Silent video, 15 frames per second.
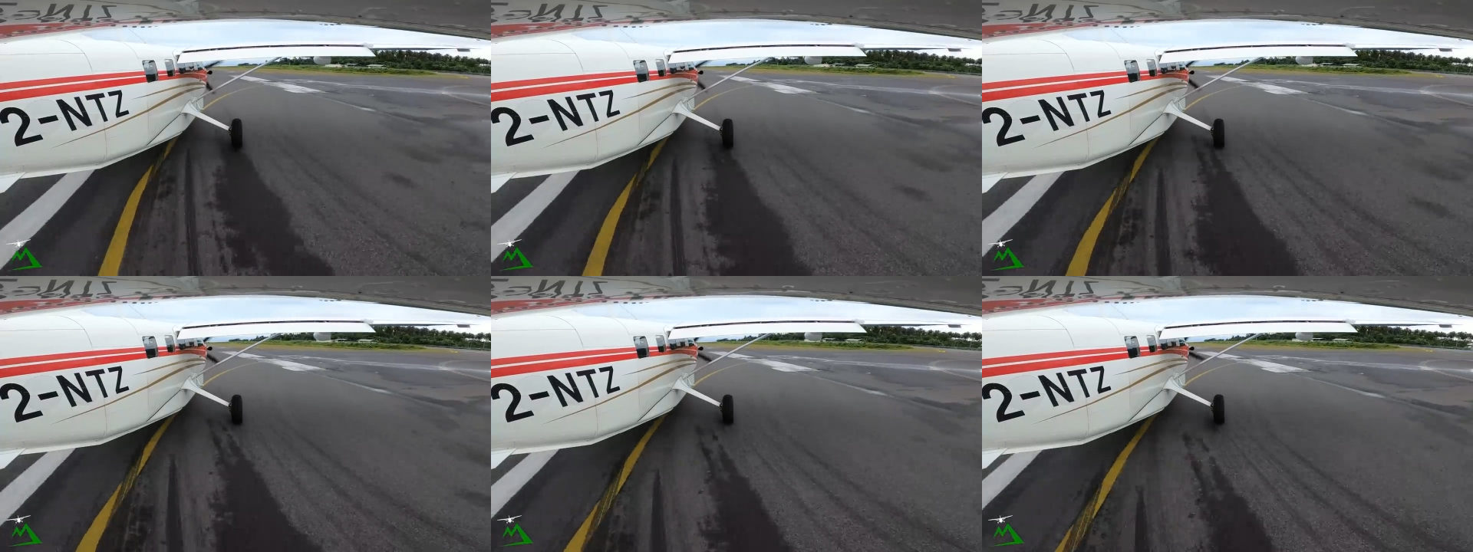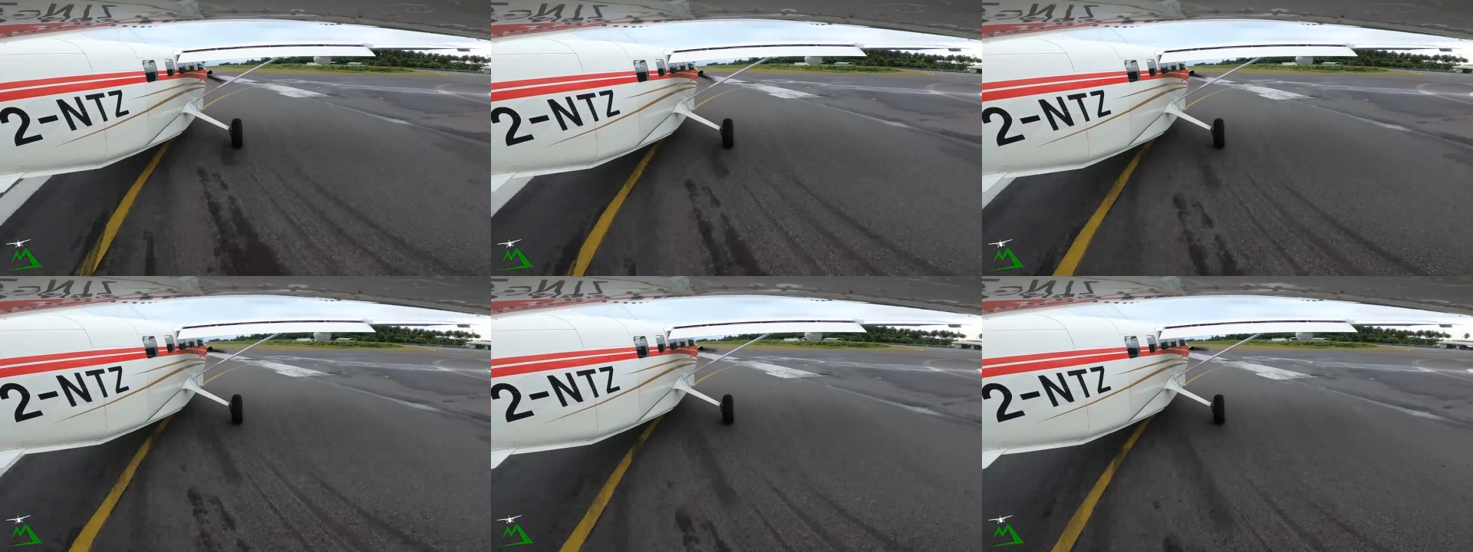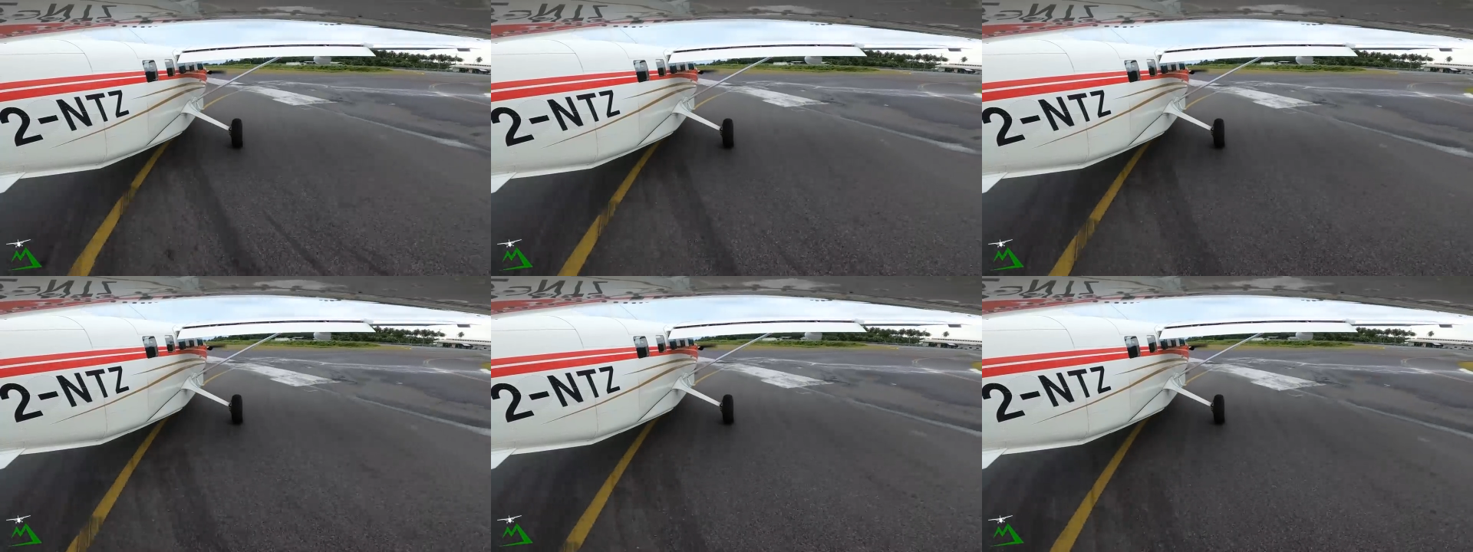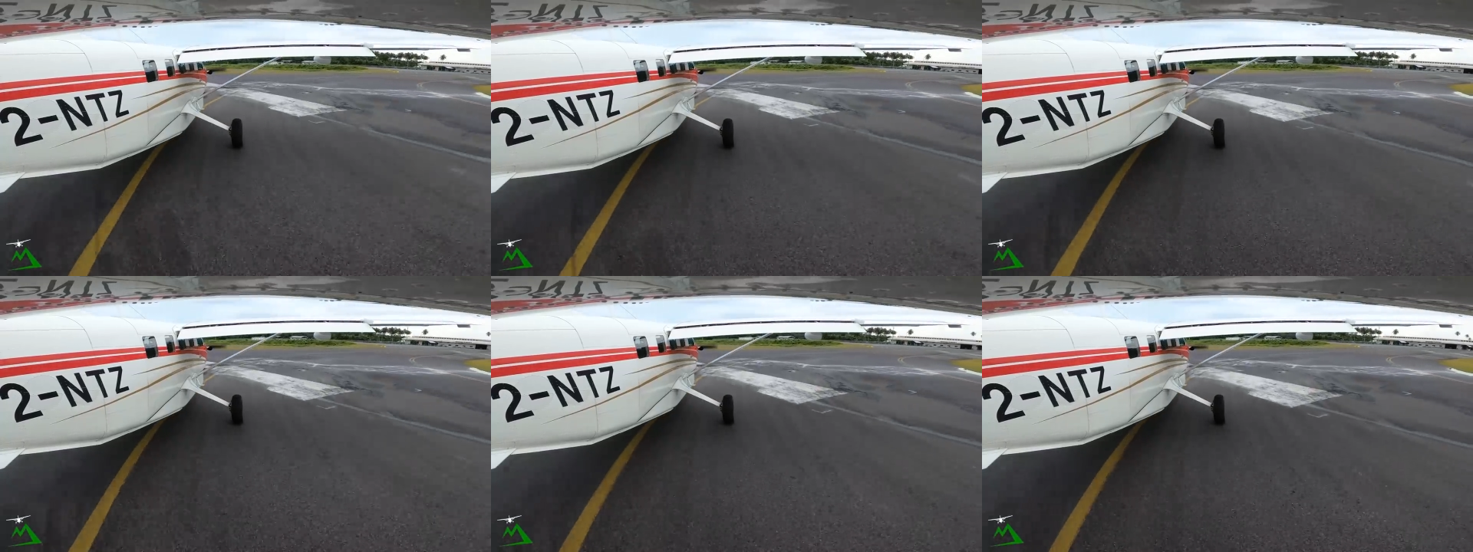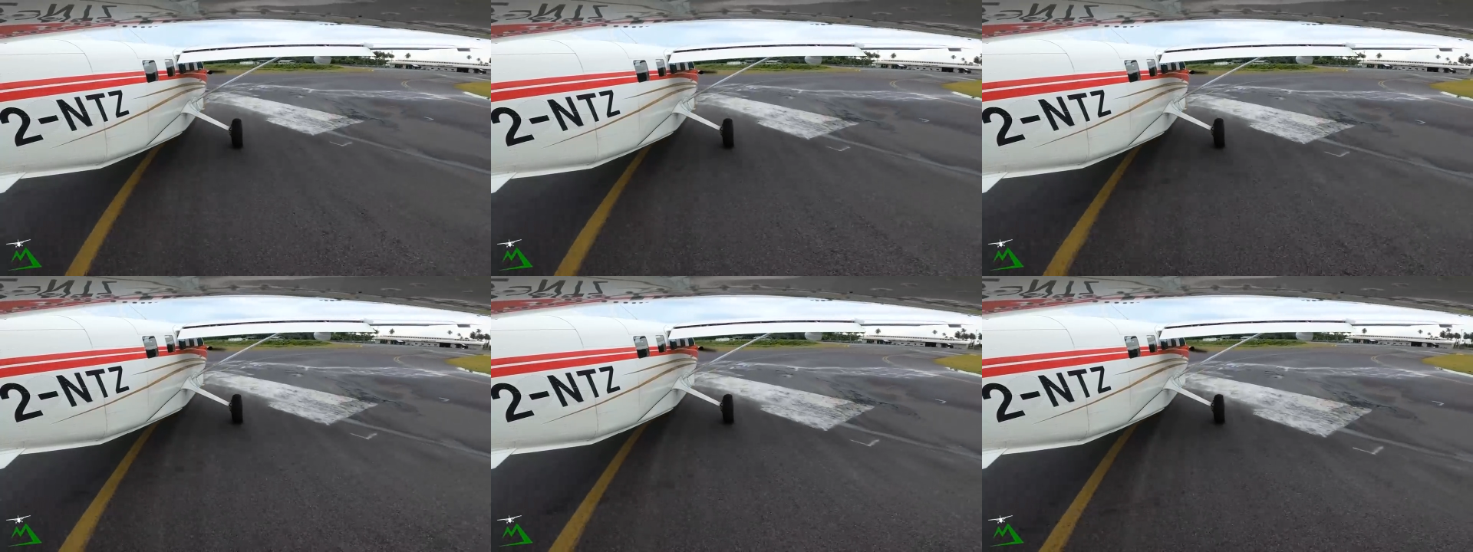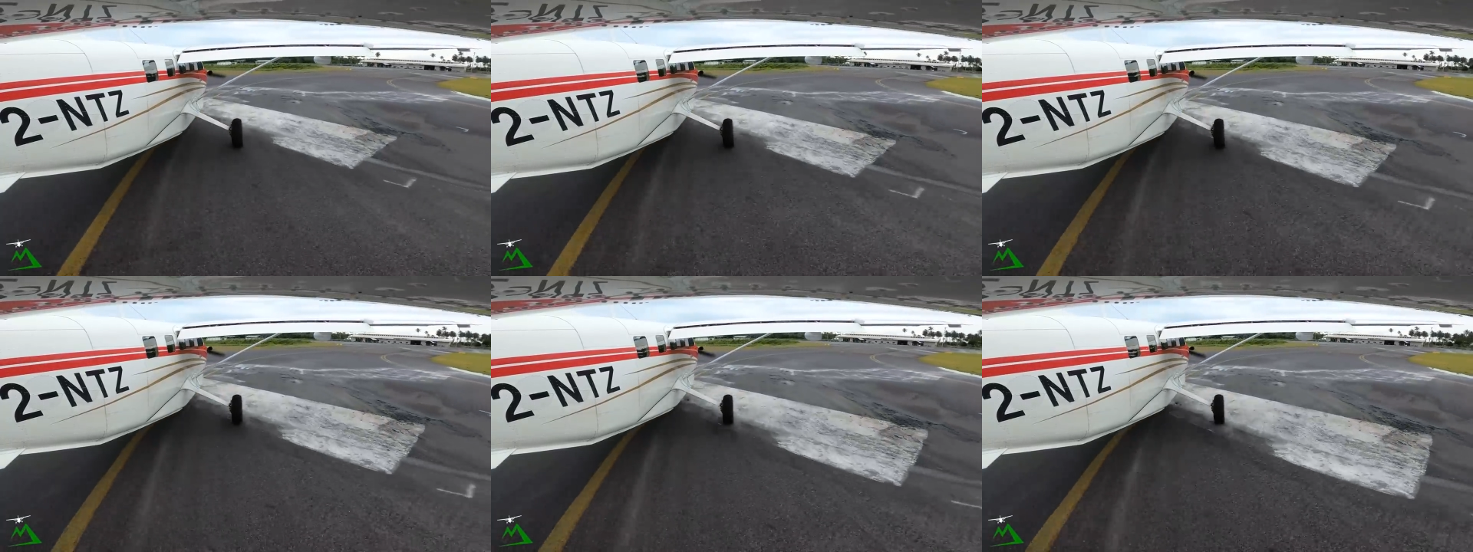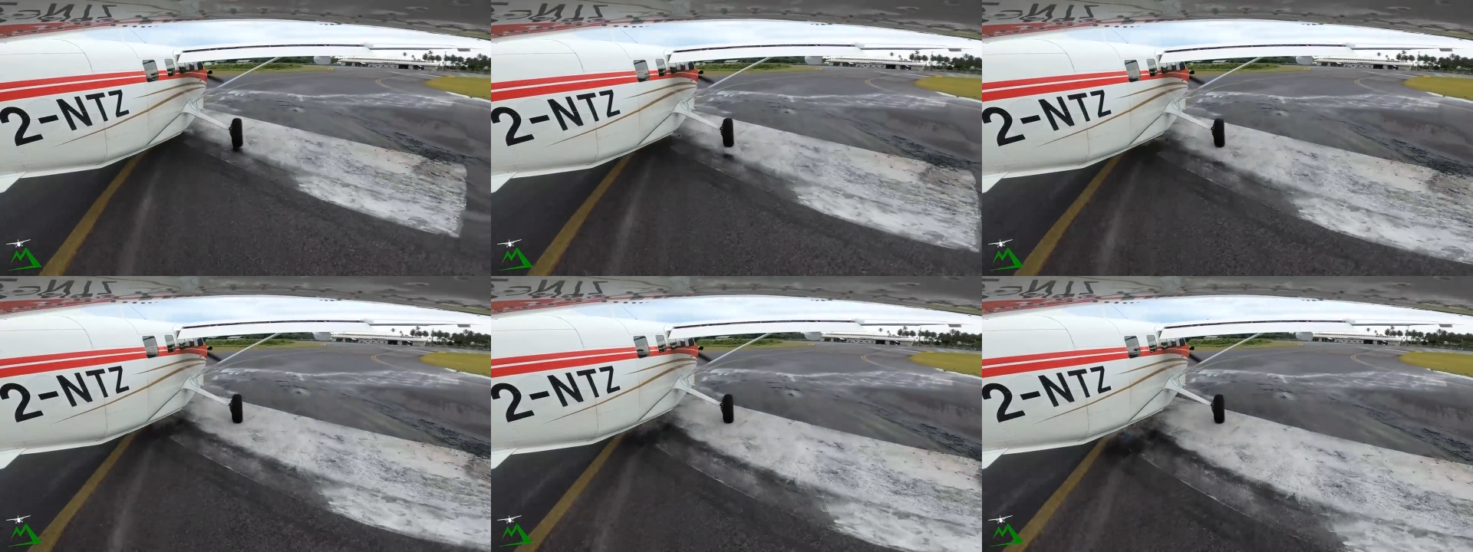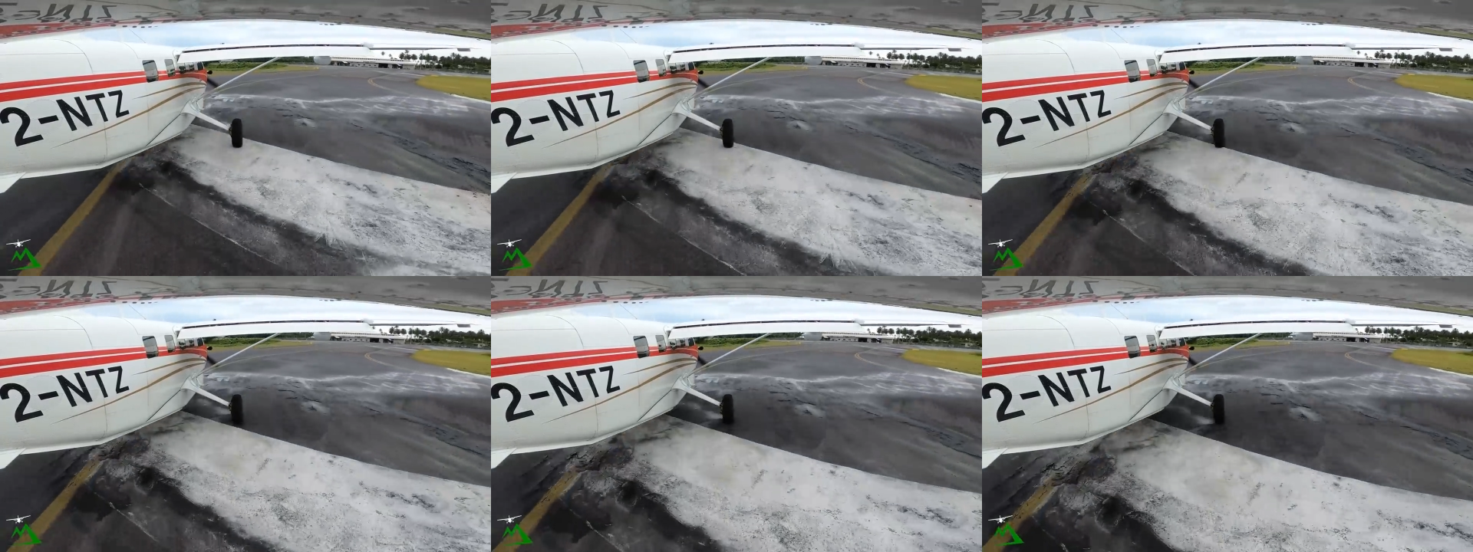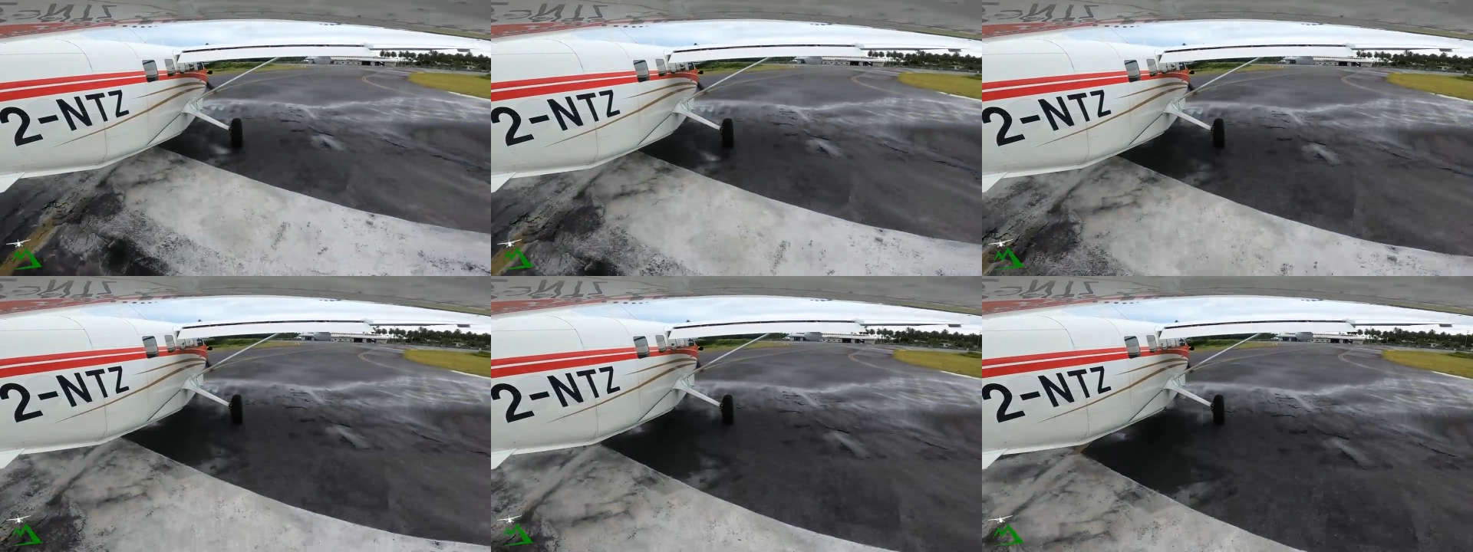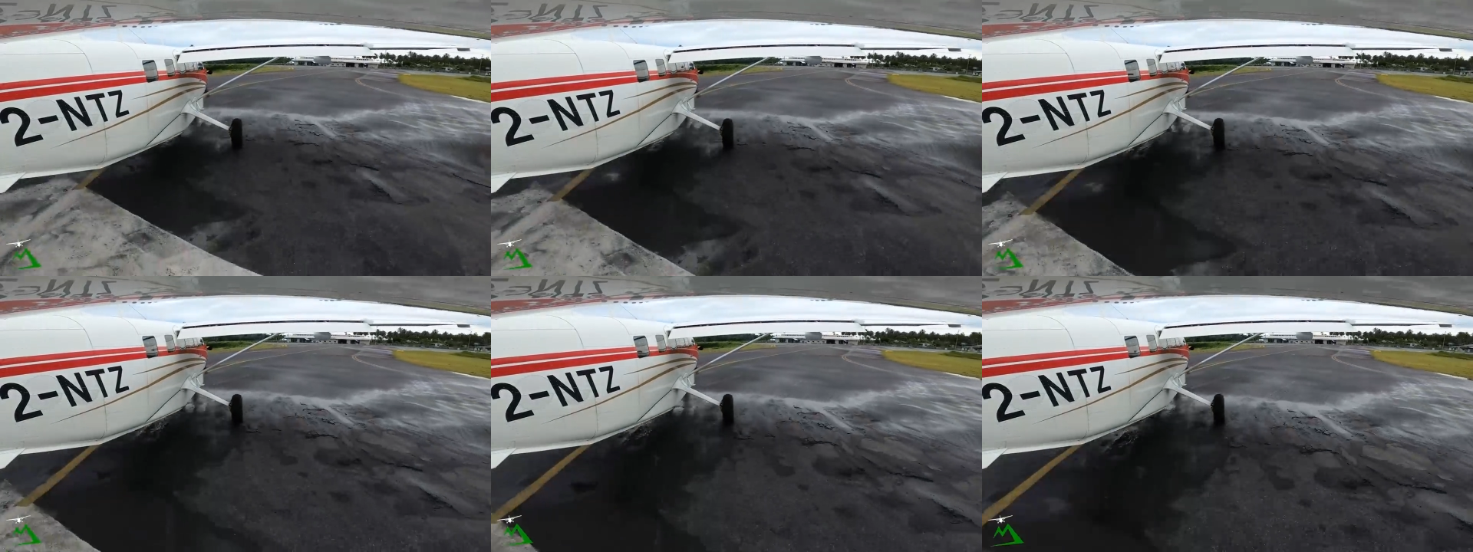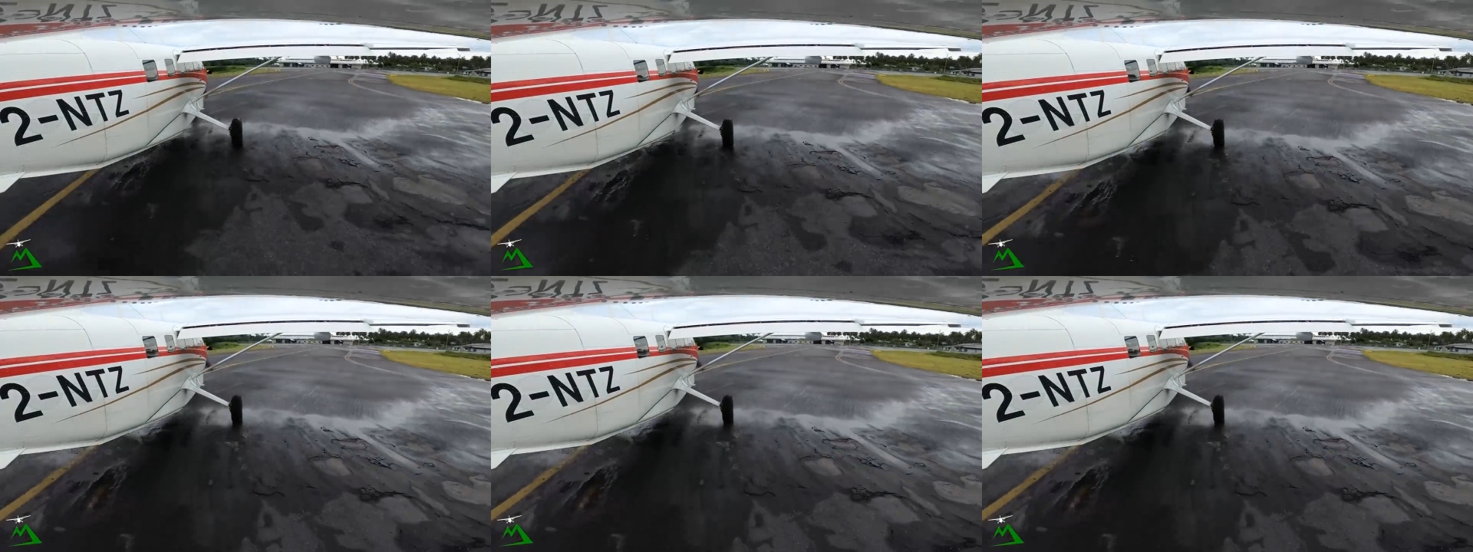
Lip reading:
Nobody's mouth can be seen.